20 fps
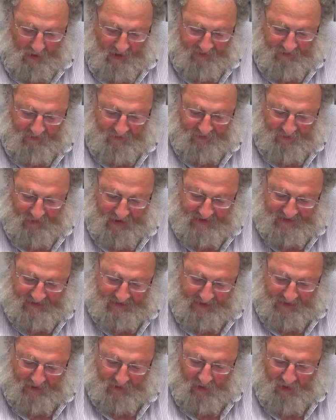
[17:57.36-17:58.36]
author, and
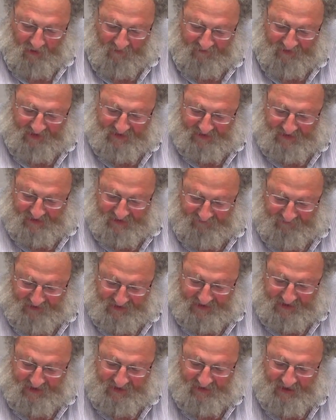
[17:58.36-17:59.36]
translator who
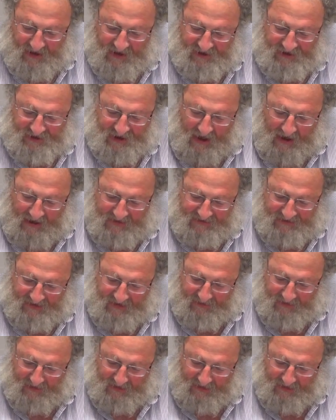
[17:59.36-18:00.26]
visited the Hejaz in